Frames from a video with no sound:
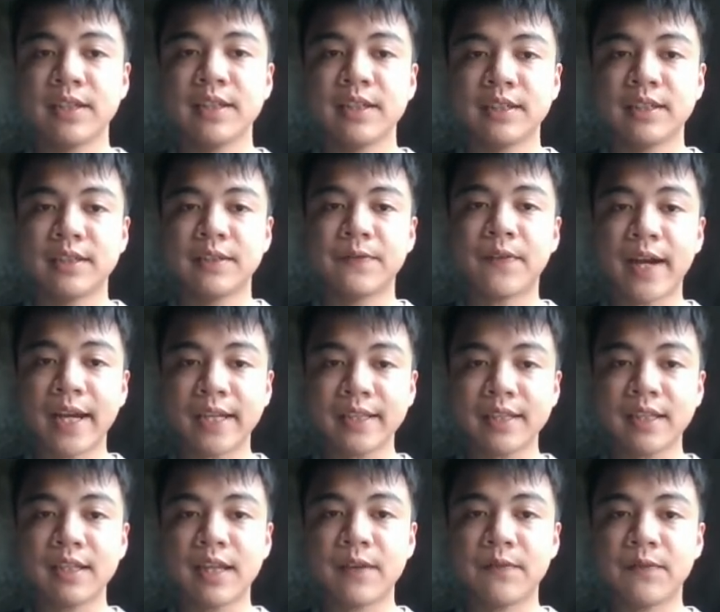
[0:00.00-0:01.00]
The
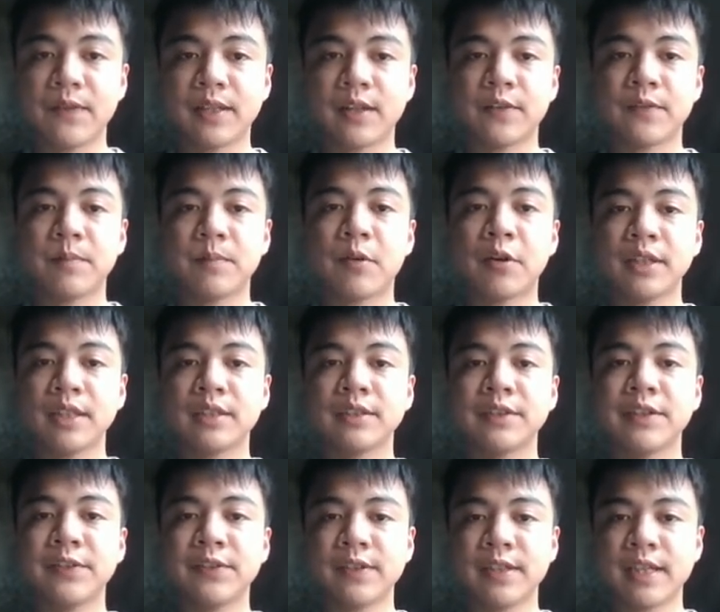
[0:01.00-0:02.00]
final level of moral
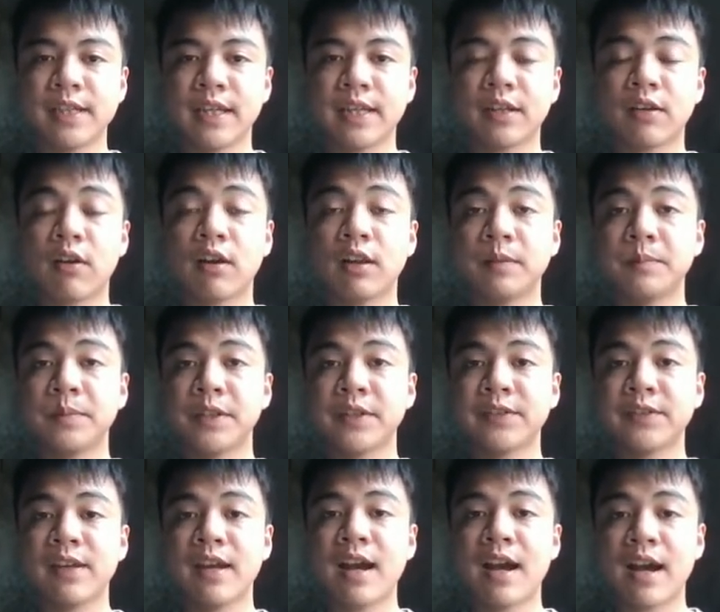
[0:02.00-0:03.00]
reasoning in
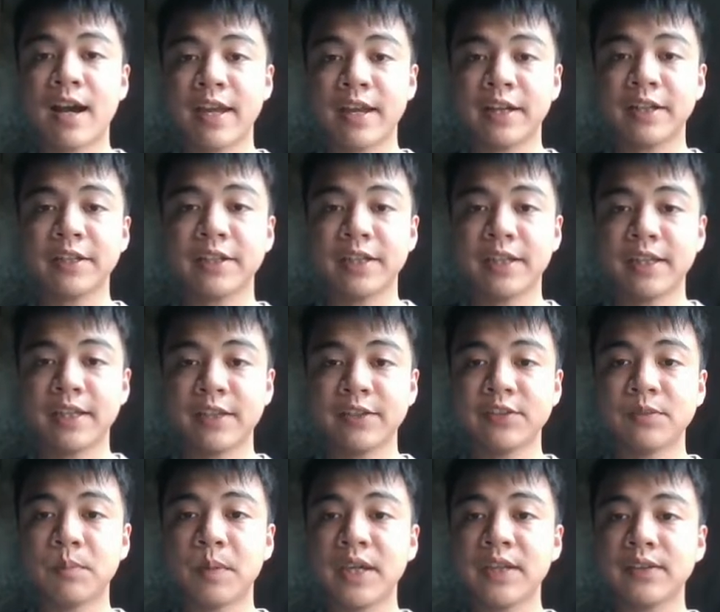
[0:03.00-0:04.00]
Kohlberg's hierarchy
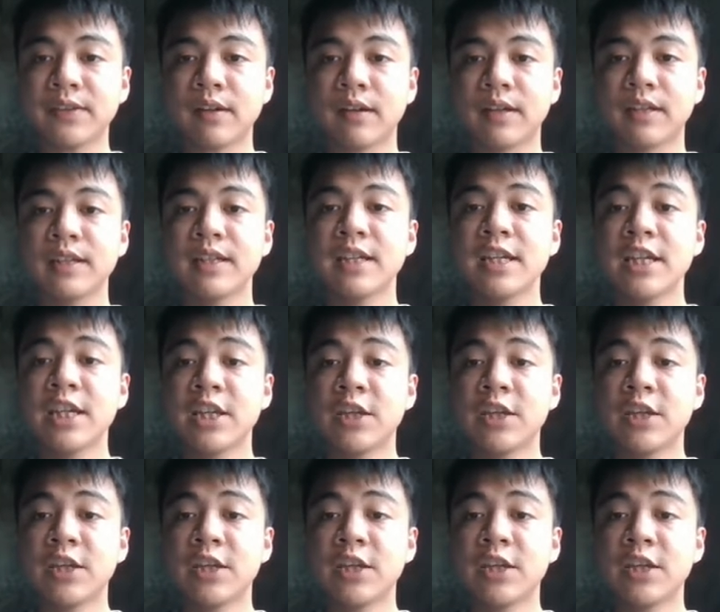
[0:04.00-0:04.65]
is based on